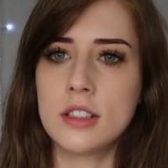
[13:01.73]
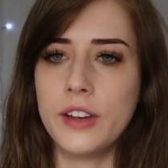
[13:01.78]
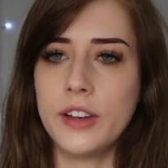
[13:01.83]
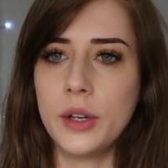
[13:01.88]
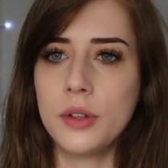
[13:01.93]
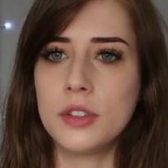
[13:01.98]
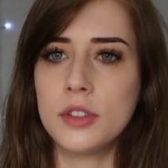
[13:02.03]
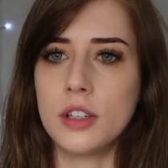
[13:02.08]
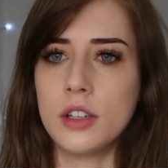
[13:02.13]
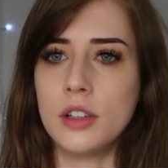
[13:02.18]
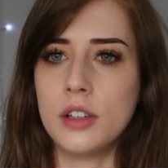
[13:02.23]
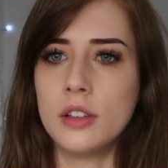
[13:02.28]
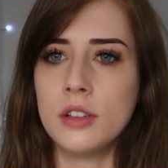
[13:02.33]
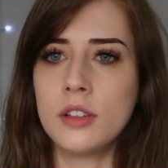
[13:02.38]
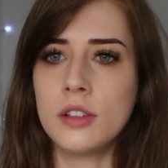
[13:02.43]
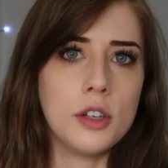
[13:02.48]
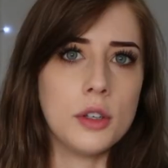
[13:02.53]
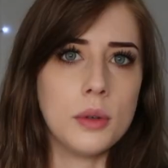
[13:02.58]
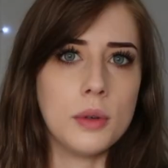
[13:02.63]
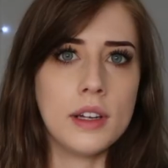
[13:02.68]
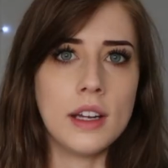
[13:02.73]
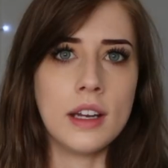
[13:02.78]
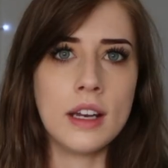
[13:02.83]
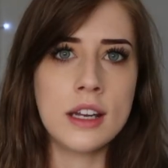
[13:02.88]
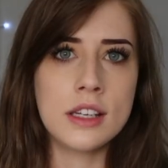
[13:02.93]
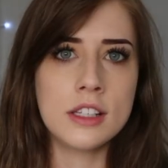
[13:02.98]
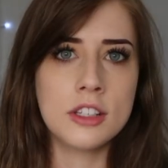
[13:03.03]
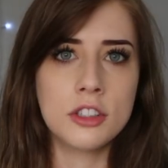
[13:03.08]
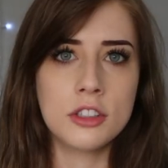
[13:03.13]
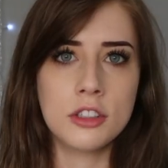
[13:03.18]
photos, doing an
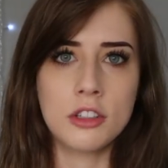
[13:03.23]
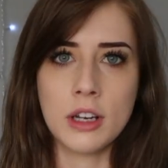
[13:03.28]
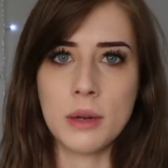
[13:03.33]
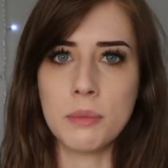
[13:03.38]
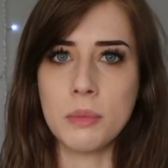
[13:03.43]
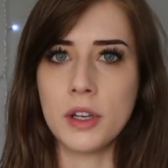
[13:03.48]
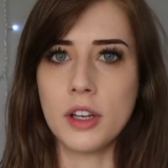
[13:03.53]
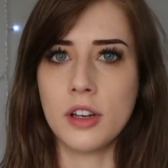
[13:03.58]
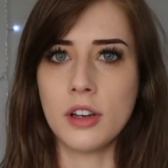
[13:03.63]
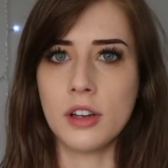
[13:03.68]
Instagram that